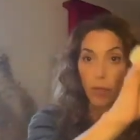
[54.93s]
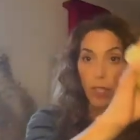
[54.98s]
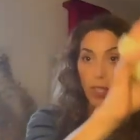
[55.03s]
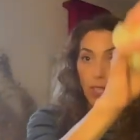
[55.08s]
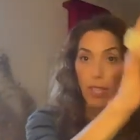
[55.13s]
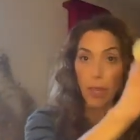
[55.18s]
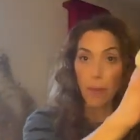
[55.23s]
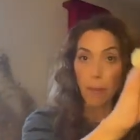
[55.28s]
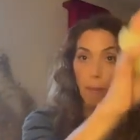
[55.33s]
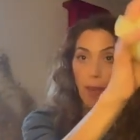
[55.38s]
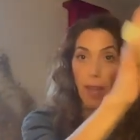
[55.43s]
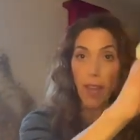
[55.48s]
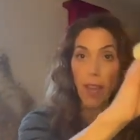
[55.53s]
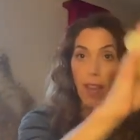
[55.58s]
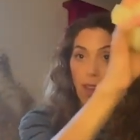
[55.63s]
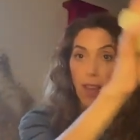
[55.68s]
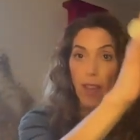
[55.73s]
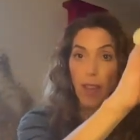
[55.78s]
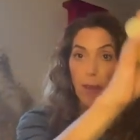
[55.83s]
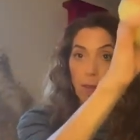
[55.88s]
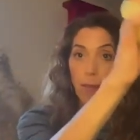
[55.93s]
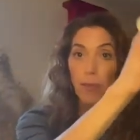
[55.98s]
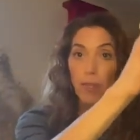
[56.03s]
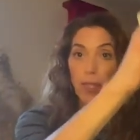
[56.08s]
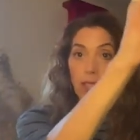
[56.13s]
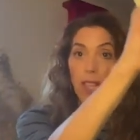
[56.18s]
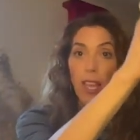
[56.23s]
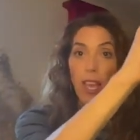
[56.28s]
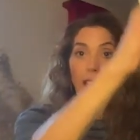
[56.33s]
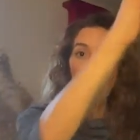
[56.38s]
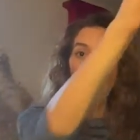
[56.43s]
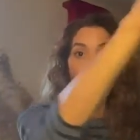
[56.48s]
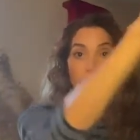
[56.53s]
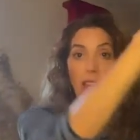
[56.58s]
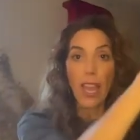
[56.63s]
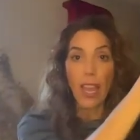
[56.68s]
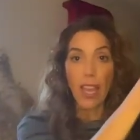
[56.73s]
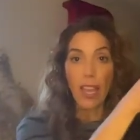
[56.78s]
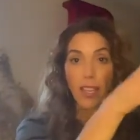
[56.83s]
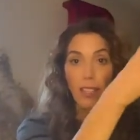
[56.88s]
to the palms
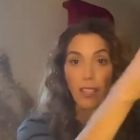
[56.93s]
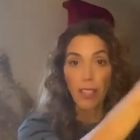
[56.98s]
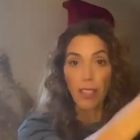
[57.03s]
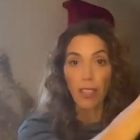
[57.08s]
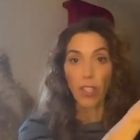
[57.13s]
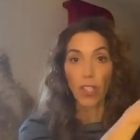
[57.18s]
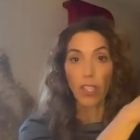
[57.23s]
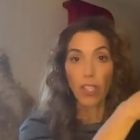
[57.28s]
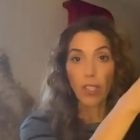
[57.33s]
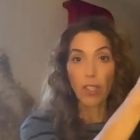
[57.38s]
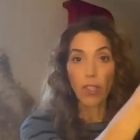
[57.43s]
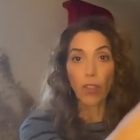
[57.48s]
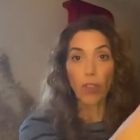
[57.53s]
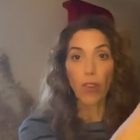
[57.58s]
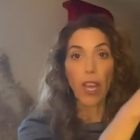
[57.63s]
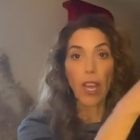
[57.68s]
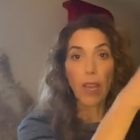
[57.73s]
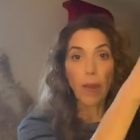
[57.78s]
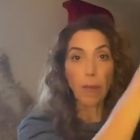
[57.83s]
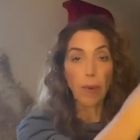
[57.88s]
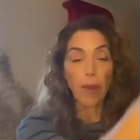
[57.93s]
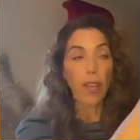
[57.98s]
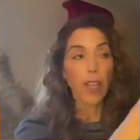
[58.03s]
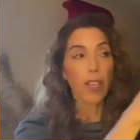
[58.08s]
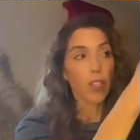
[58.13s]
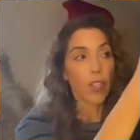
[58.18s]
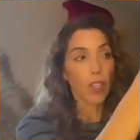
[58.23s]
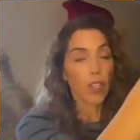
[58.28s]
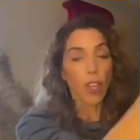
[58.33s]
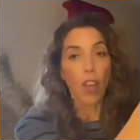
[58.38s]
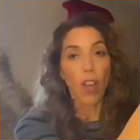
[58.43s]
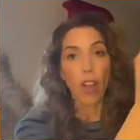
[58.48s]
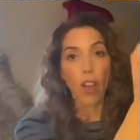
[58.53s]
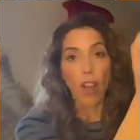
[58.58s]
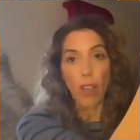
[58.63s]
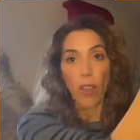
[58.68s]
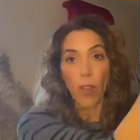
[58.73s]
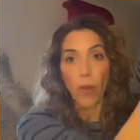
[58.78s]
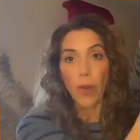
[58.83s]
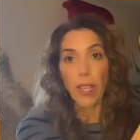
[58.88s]
and just dry brush all
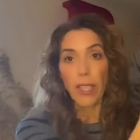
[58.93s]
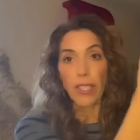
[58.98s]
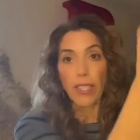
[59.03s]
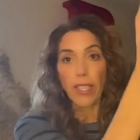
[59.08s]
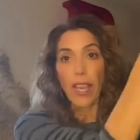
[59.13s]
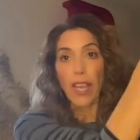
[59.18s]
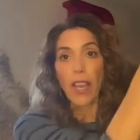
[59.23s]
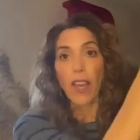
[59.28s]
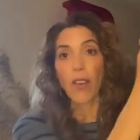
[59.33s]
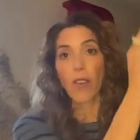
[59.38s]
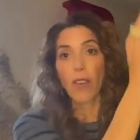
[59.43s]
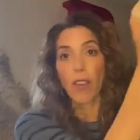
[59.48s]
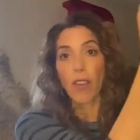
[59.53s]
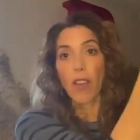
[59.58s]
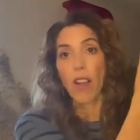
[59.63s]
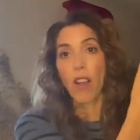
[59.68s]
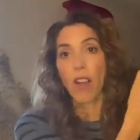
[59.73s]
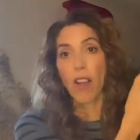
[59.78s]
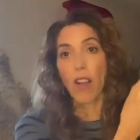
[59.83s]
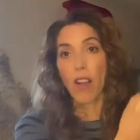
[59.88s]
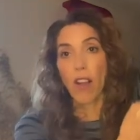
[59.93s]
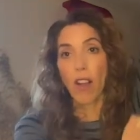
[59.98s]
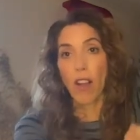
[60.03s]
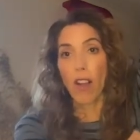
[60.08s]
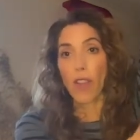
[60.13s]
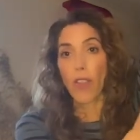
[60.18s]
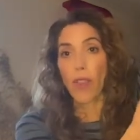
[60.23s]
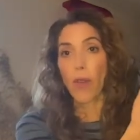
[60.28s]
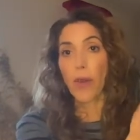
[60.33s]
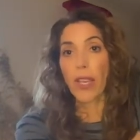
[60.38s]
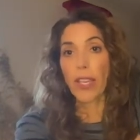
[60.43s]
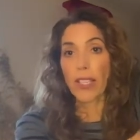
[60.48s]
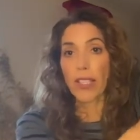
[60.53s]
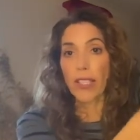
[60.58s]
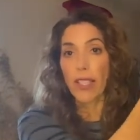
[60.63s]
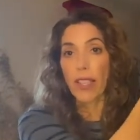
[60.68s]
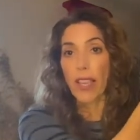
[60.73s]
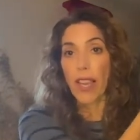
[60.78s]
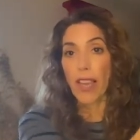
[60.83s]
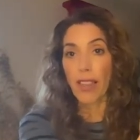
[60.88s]
the way down, all the way into
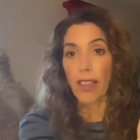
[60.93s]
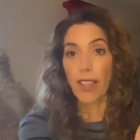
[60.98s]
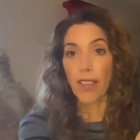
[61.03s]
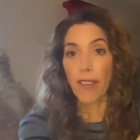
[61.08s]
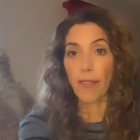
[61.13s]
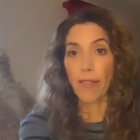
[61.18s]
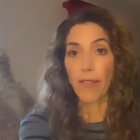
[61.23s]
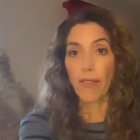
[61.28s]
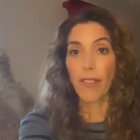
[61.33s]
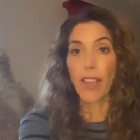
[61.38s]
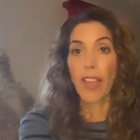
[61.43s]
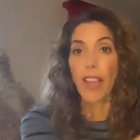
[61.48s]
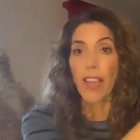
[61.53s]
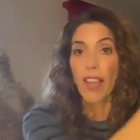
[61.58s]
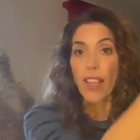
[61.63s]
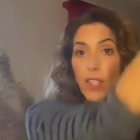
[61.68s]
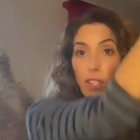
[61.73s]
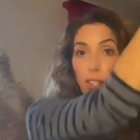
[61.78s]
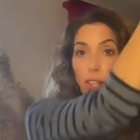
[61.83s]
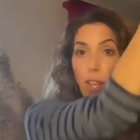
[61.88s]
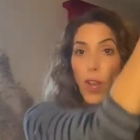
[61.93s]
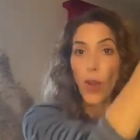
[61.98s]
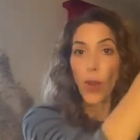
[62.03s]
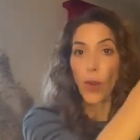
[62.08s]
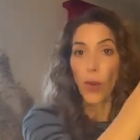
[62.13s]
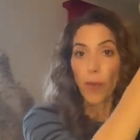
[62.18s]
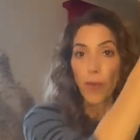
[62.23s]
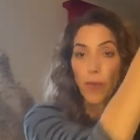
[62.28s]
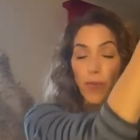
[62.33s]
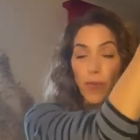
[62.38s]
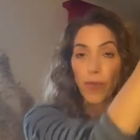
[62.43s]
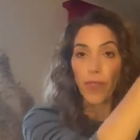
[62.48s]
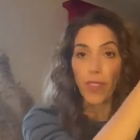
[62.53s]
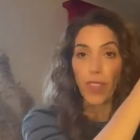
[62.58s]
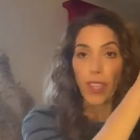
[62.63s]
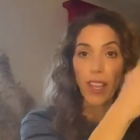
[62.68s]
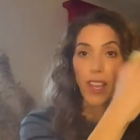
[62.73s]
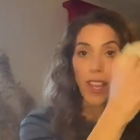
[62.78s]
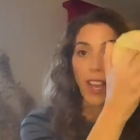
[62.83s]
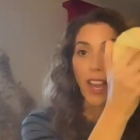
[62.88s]
that lymph. So
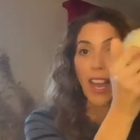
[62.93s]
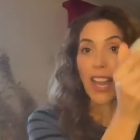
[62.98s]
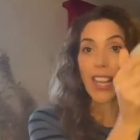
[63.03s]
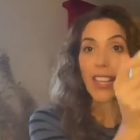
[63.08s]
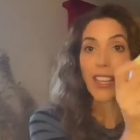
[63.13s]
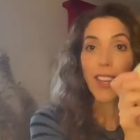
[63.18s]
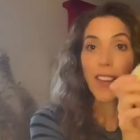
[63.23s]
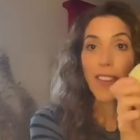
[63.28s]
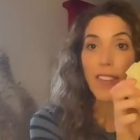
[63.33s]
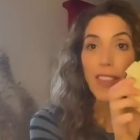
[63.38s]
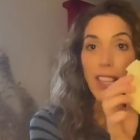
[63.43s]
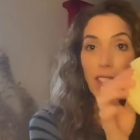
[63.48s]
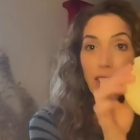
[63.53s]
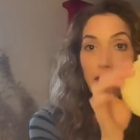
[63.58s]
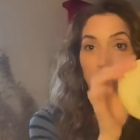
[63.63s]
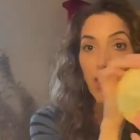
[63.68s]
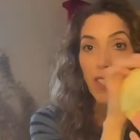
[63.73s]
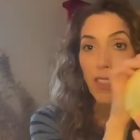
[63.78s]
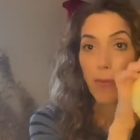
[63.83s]
I love this